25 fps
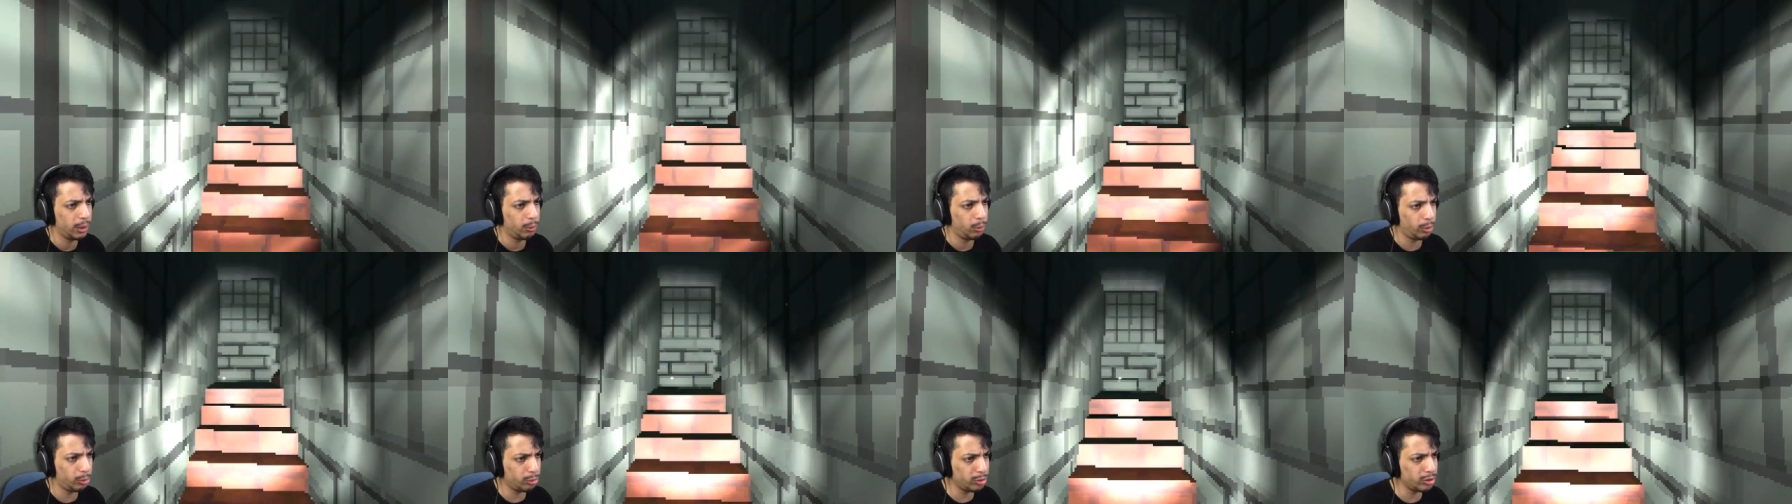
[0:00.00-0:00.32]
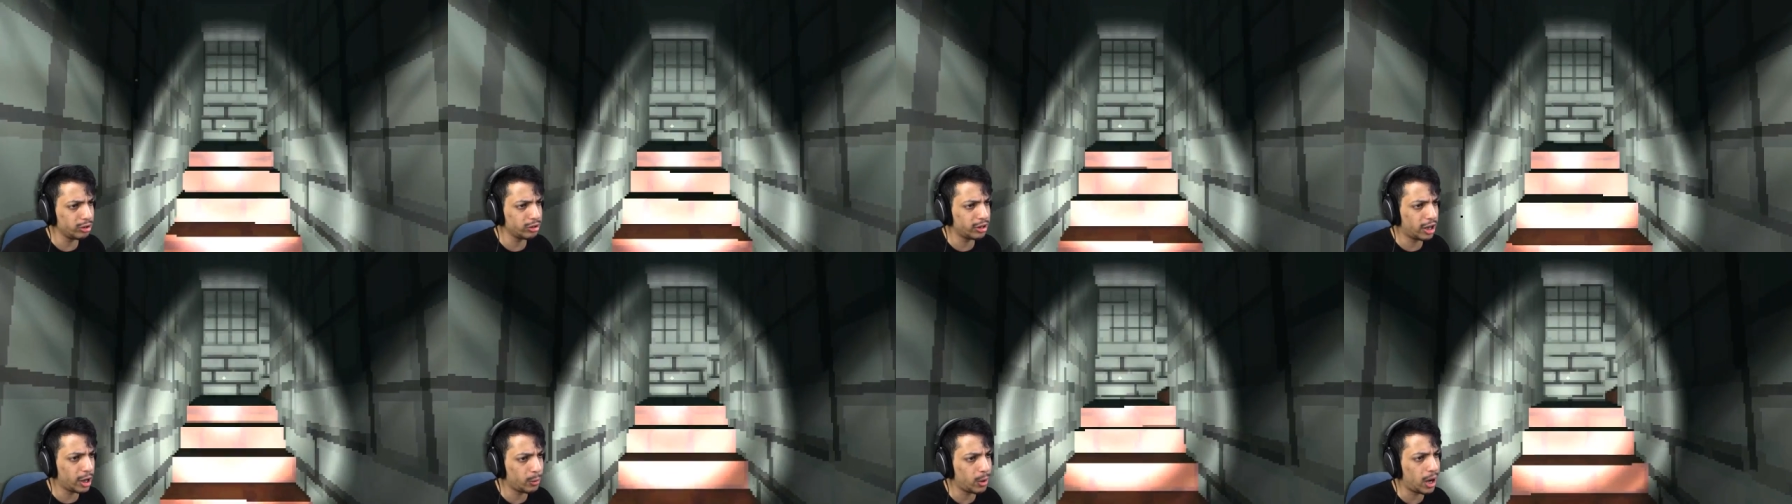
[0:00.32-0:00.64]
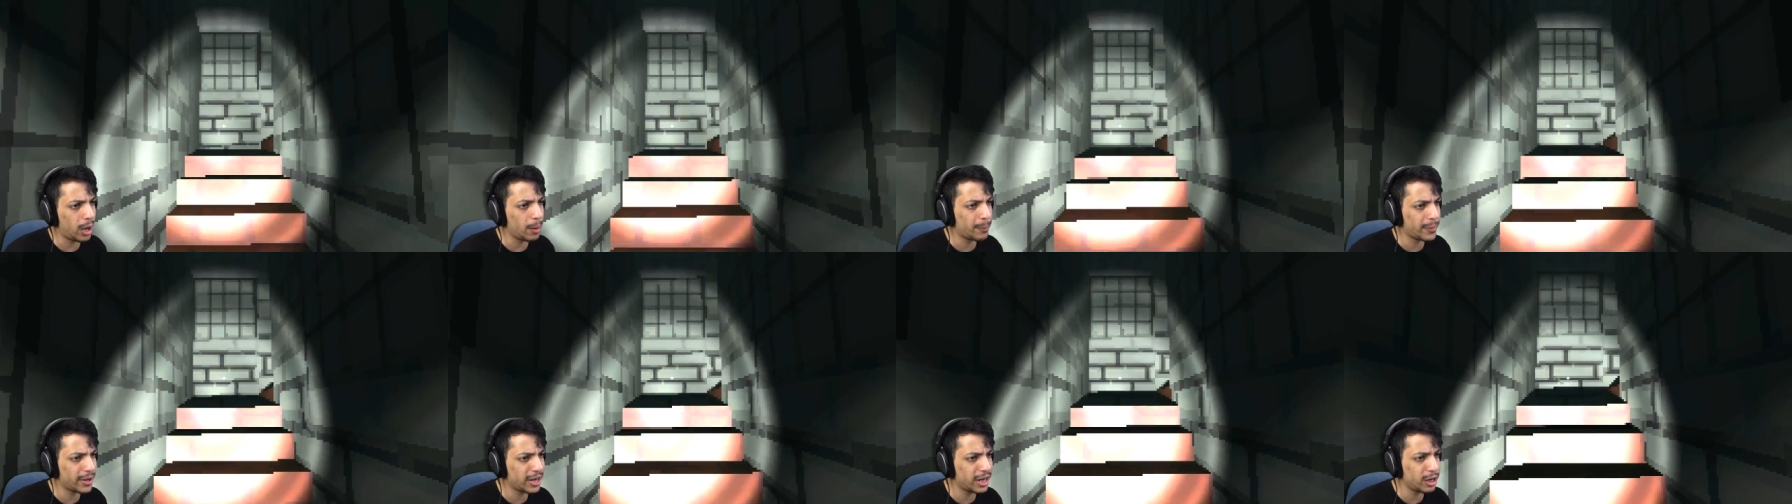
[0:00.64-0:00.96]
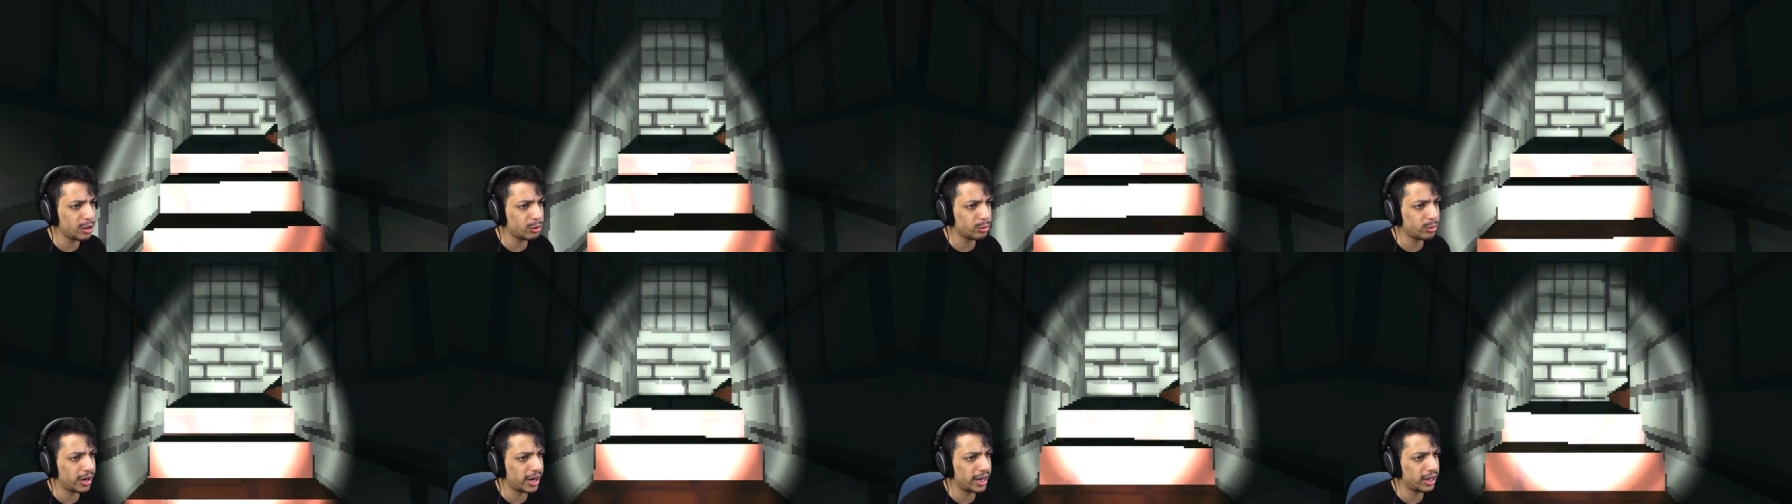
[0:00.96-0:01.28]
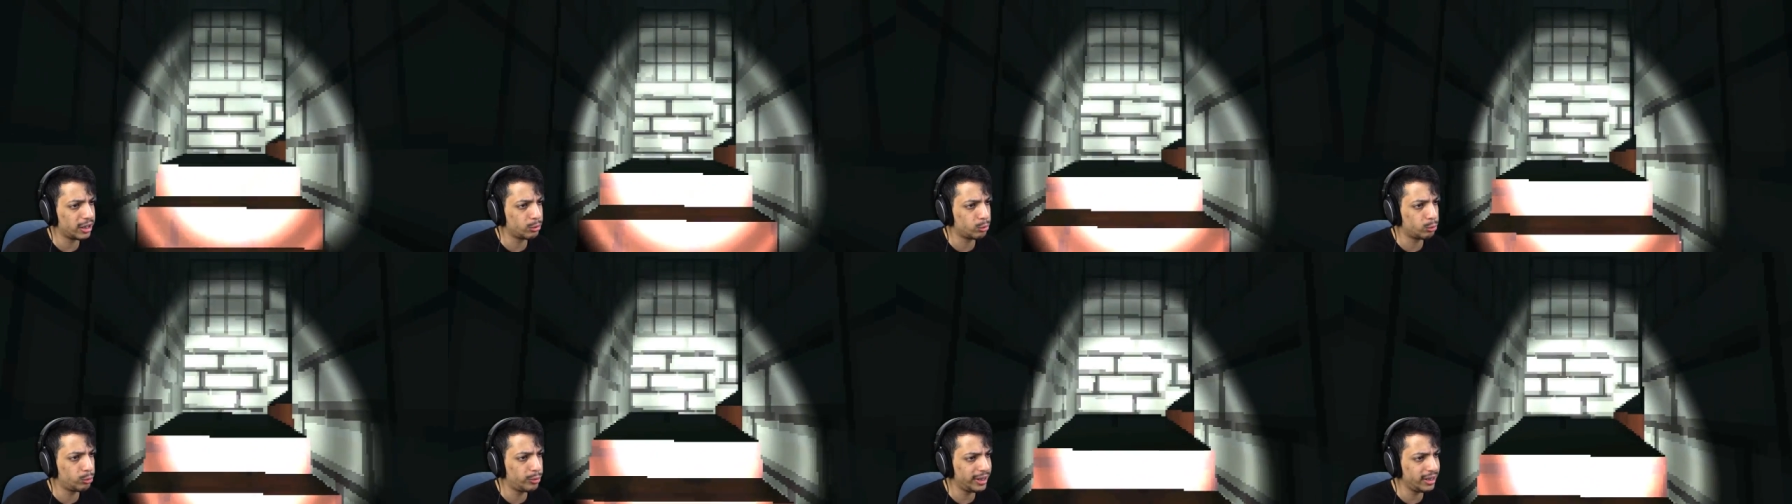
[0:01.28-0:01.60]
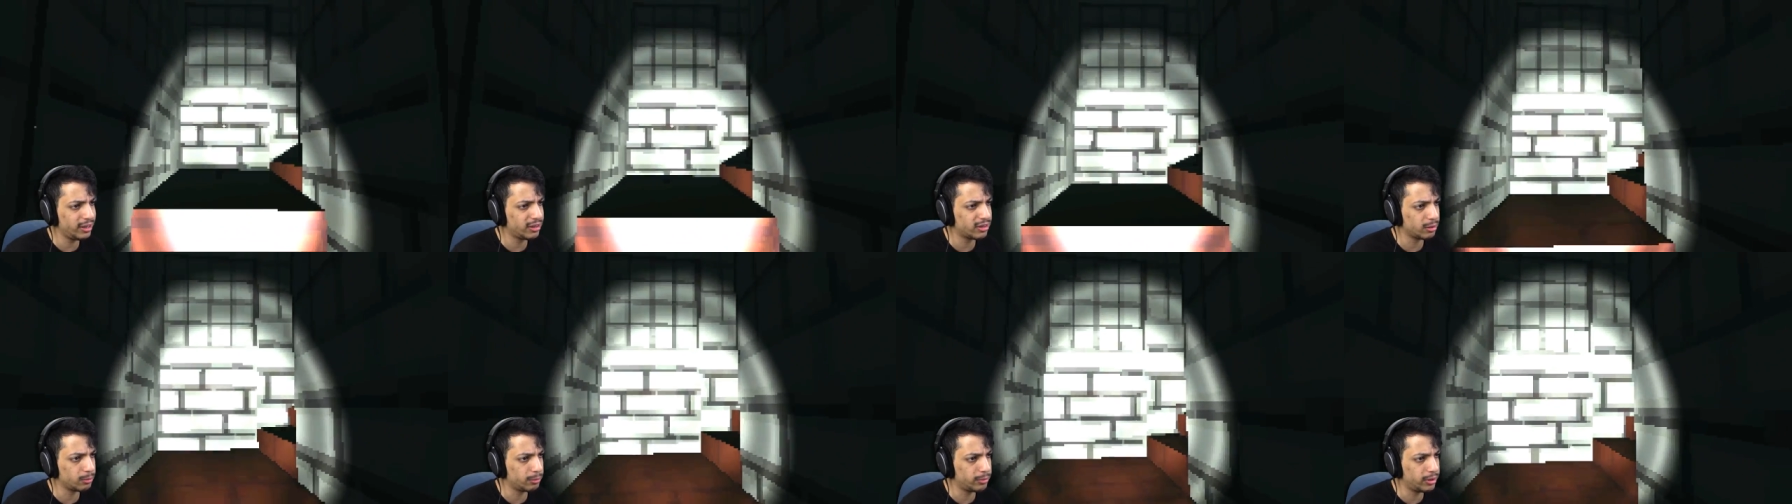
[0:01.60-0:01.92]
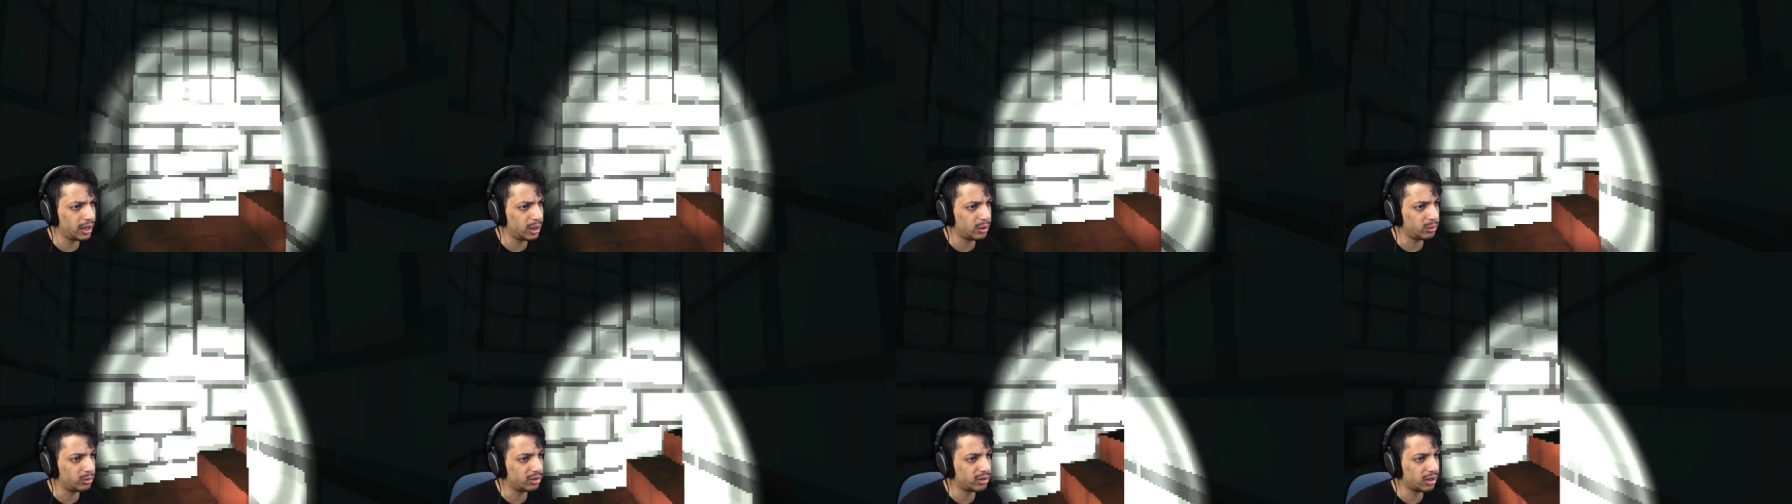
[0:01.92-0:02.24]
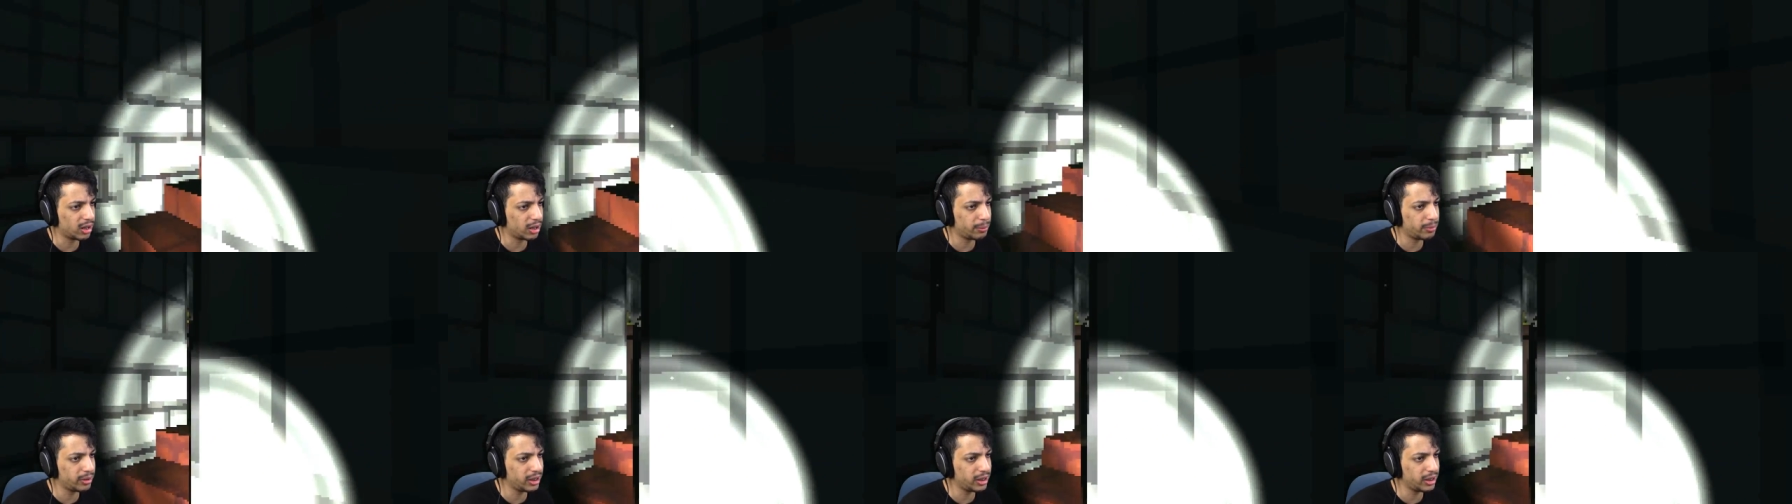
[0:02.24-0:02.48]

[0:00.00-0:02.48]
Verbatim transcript: we will go up here and read some notes. I